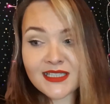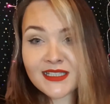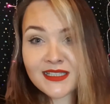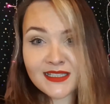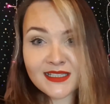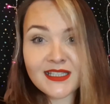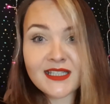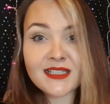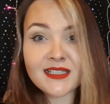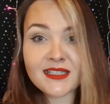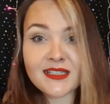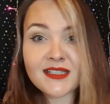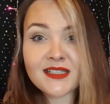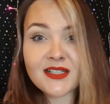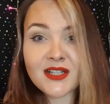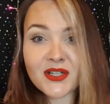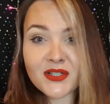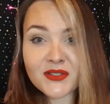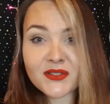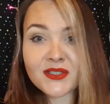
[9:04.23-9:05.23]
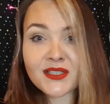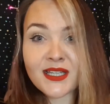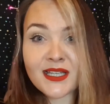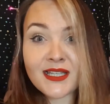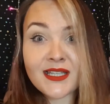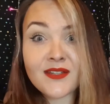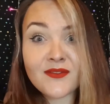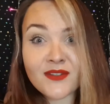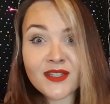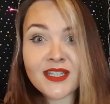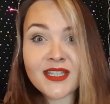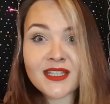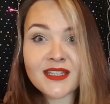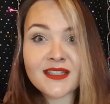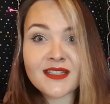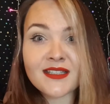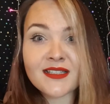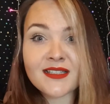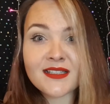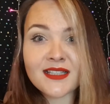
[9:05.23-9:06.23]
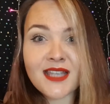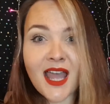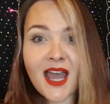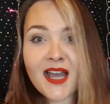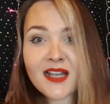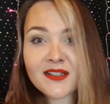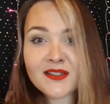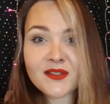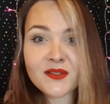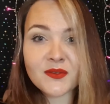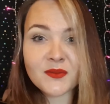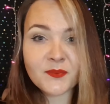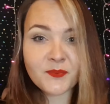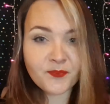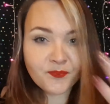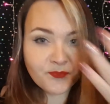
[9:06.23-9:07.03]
insist on living in this castle.